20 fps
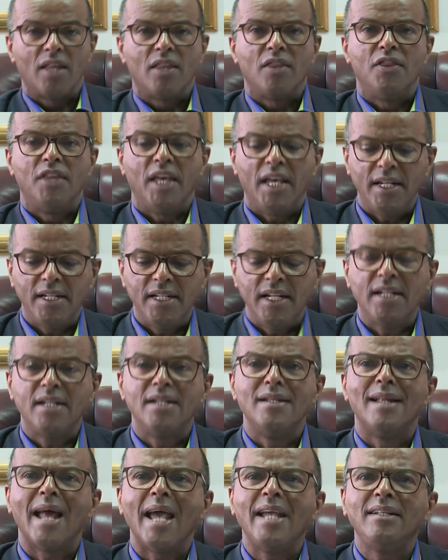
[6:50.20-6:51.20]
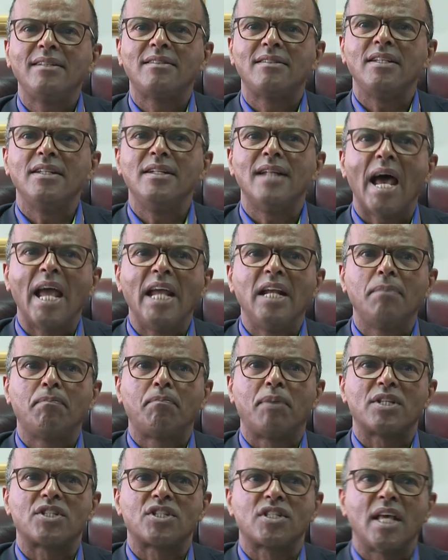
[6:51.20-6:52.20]
They did
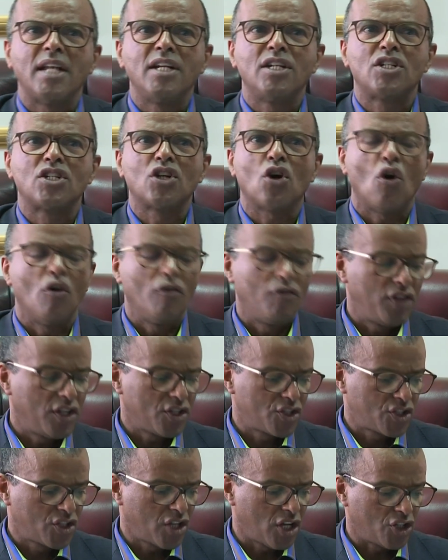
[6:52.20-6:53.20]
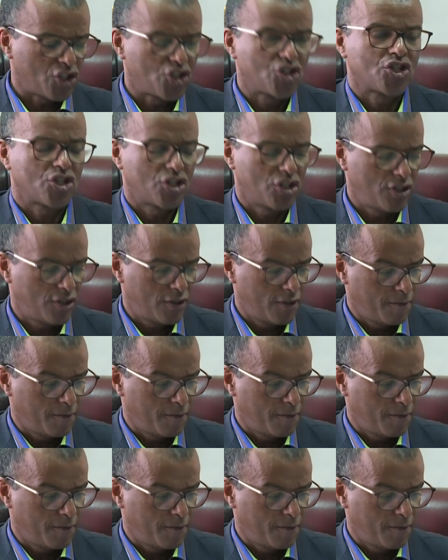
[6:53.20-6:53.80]
99% of the search